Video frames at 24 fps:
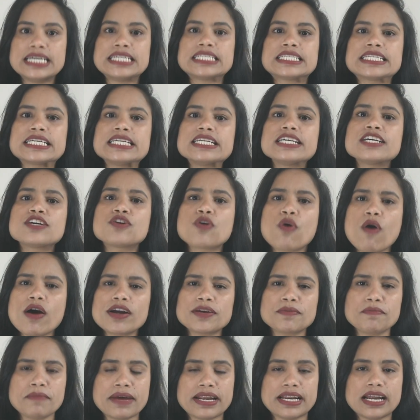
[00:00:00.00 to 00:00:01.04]
Tilly
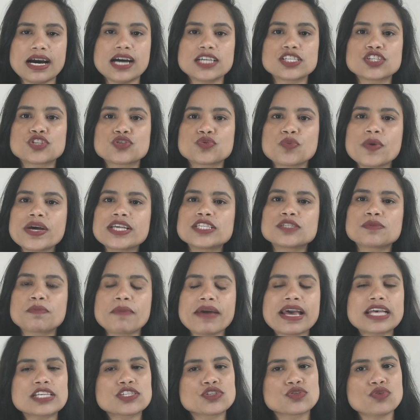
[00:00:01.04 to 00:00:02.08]
Kotman, a
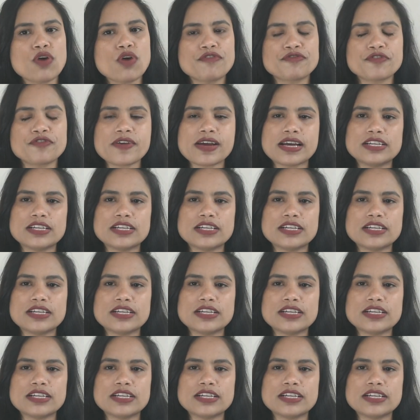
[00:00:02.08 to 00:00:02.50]
Swiss-based software